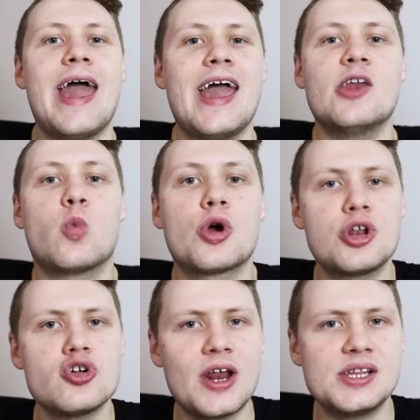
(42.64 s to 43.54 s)
And we're
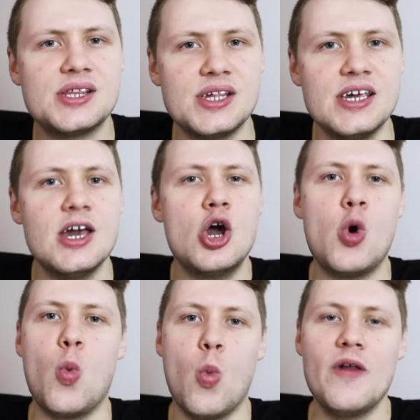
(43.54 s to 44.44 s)
going to try to see
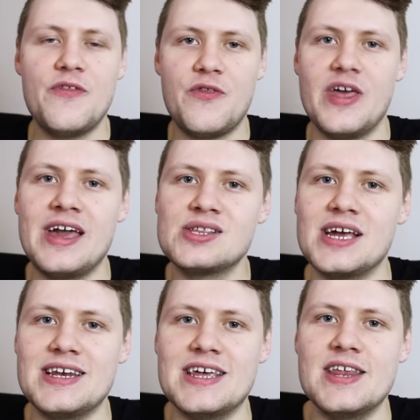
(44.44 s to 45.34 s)
what things
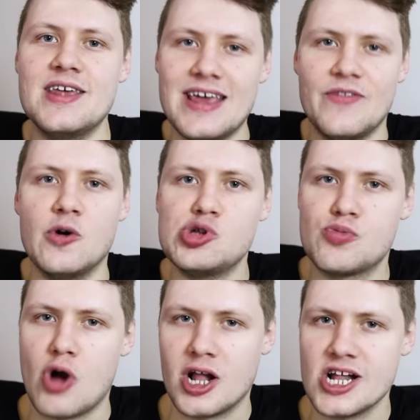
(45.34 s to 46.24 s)
I did in those
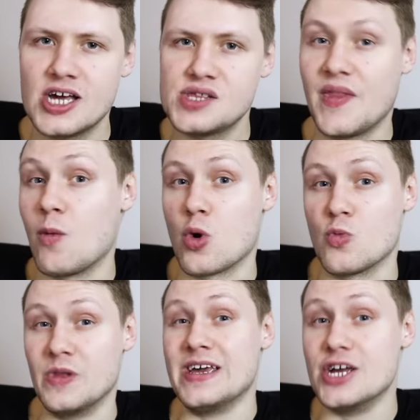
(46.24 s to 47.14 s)
projects that were
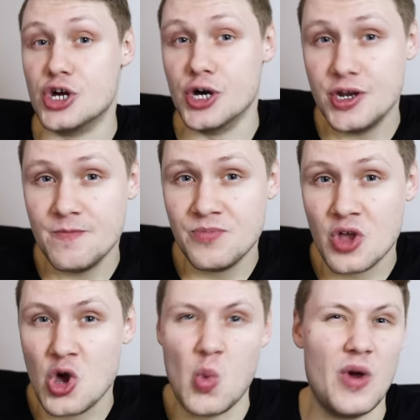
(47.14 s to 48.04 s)
really good,
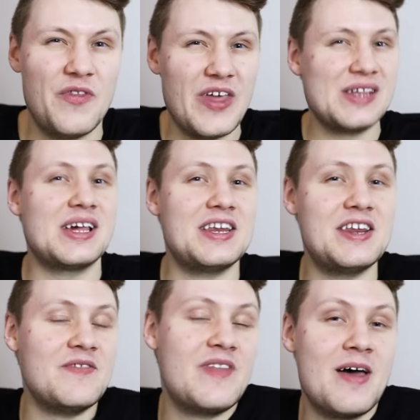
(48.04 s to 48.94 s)
what things I
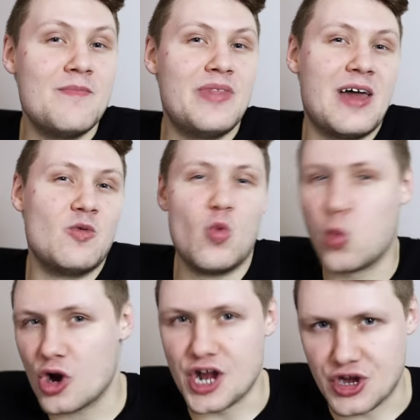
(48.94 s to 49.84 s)
did in them that
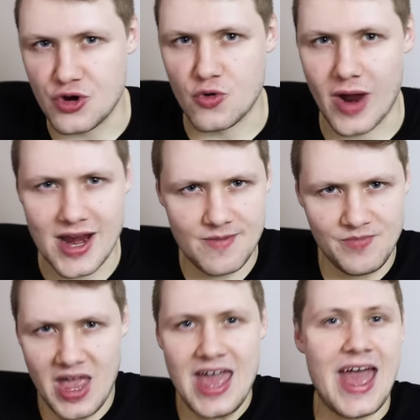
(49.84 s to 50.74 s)
weren't too great,
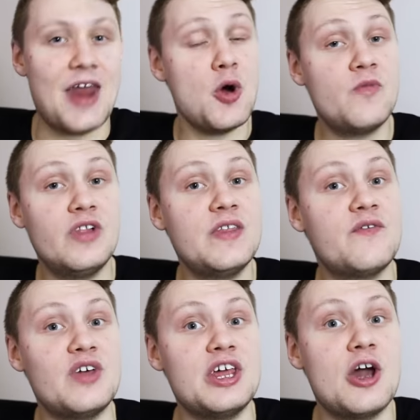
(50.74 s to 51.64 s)
and hopefully
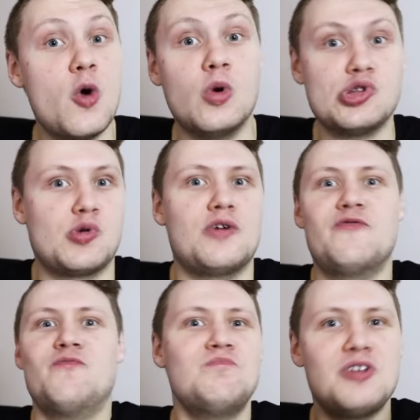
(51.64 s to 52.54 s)
the video will sort
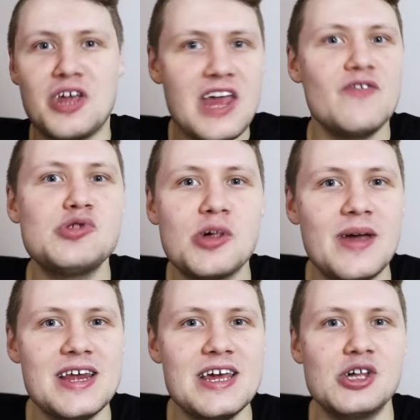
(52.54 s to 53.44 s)
of give you some
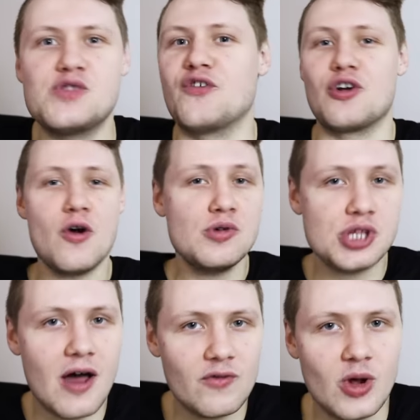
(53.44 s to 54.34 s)
ideas for your own
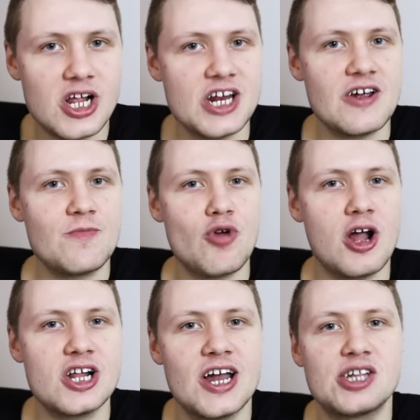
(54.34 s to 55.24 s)
software engineering
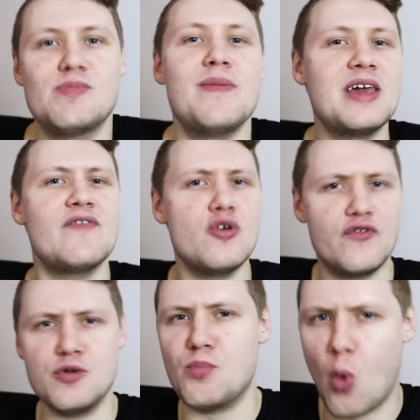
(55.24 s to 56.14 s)
projects, maybe give you a
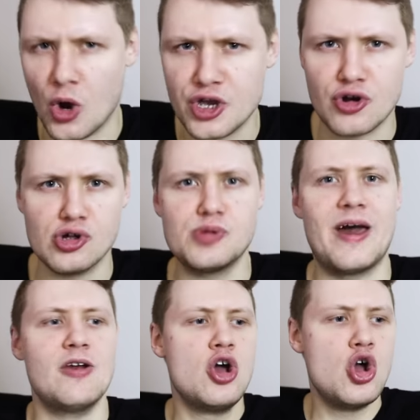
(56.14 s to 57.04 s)
few pointers
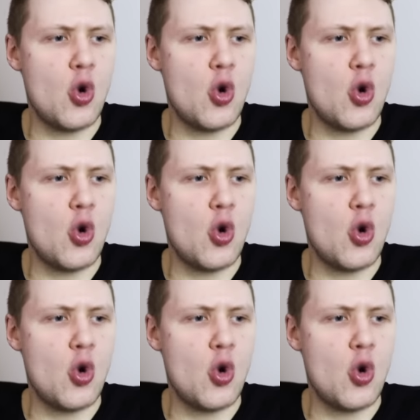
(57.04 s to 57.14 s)
about